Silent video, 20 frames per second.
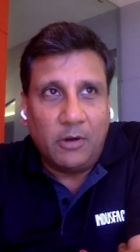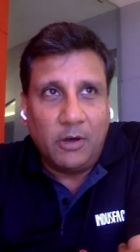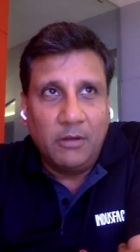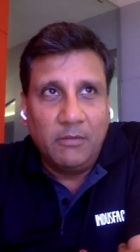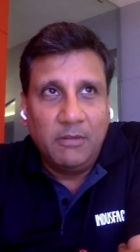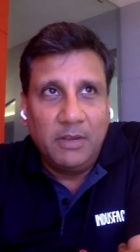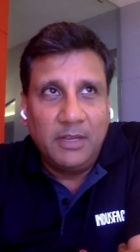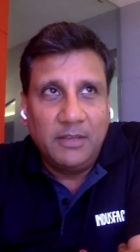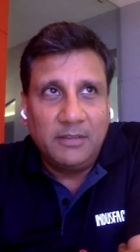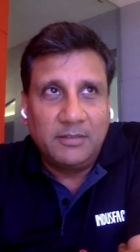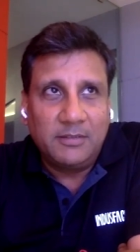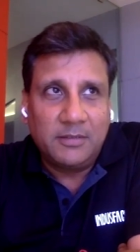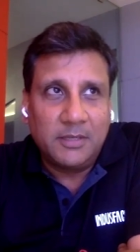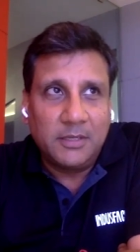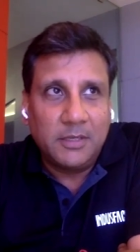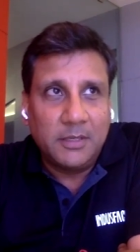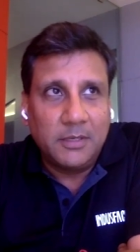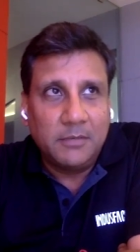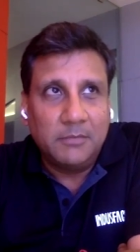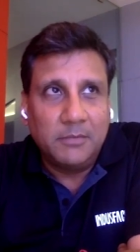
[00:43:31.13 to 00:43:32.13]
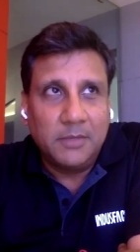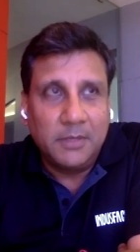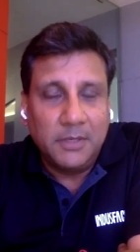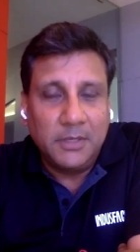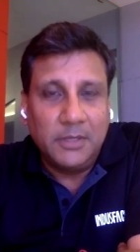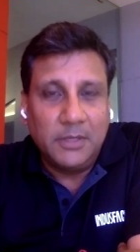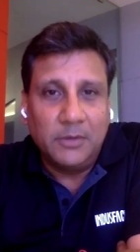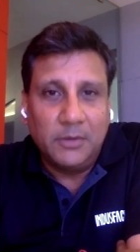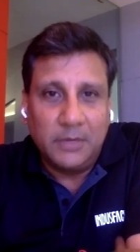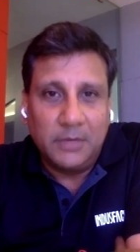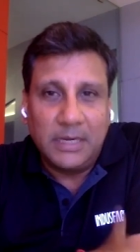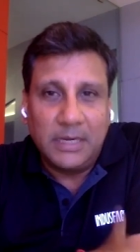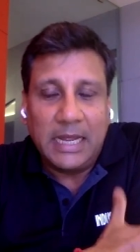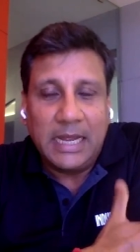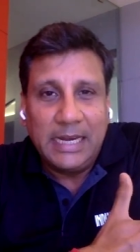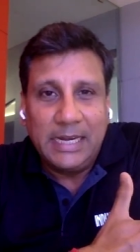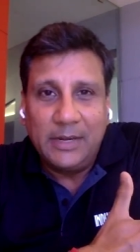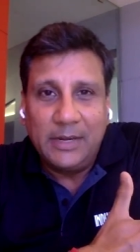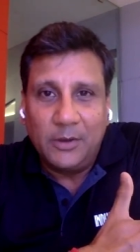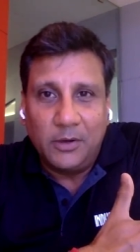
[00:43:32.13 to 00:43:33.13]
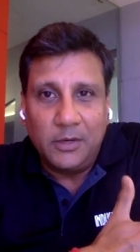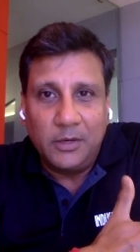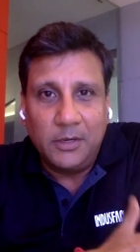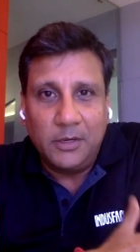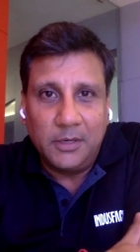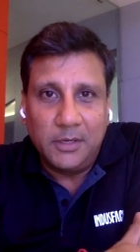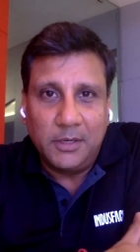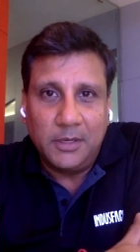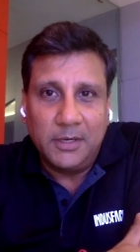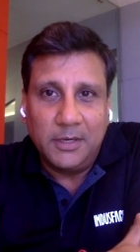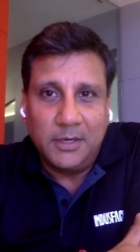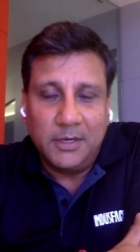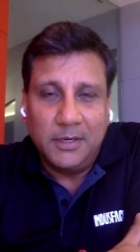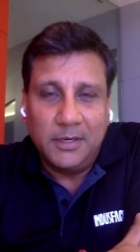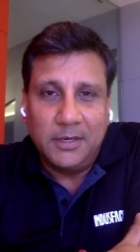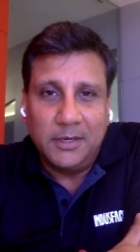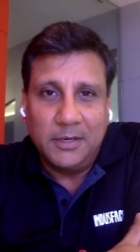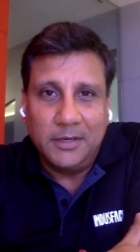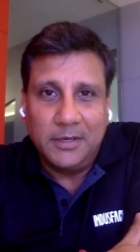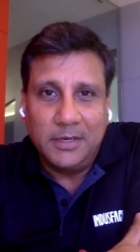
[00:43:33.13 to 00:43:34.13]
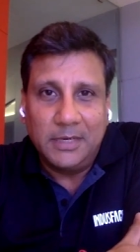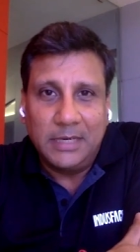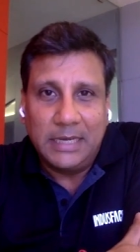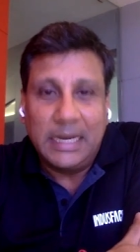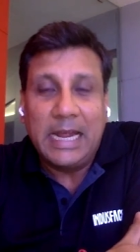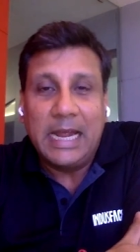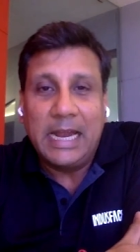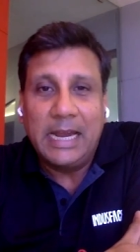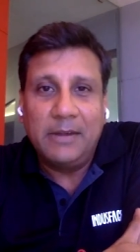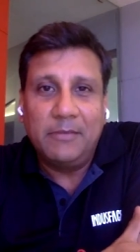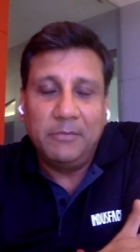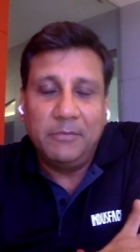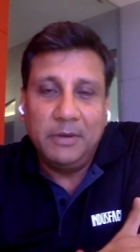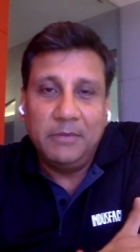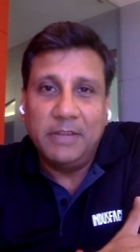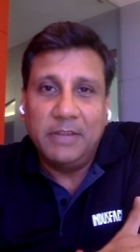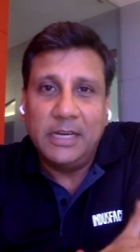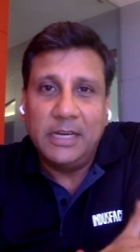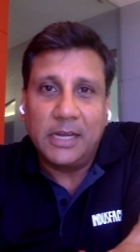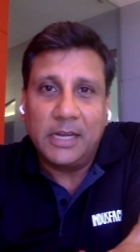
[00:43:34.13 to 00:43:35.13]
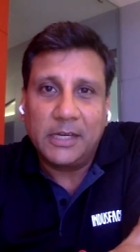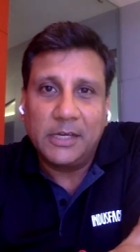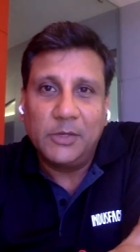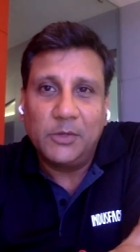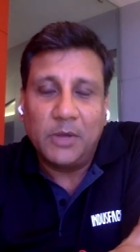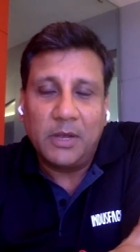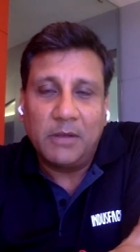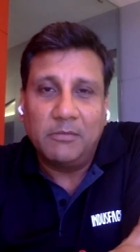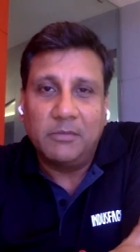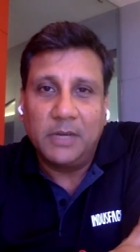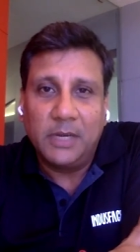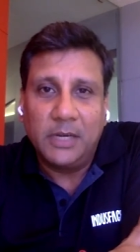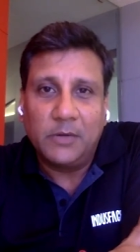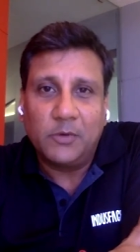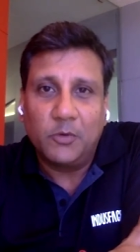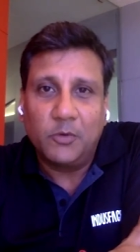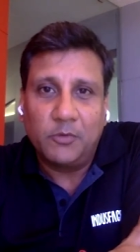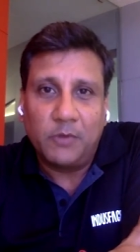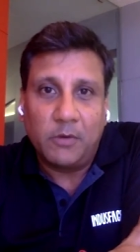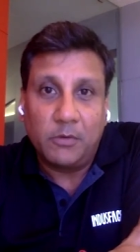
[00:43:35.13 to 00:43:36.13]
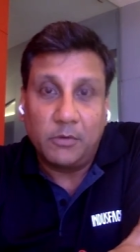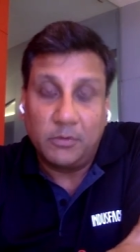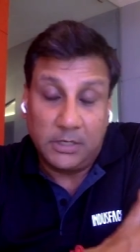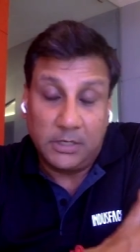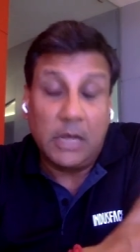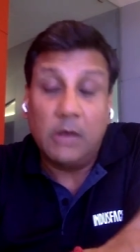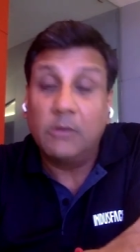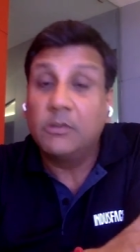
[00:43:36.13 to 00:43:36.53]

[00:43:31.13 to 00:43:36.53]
I've always, relied on and had been very lucky to have great co-founders.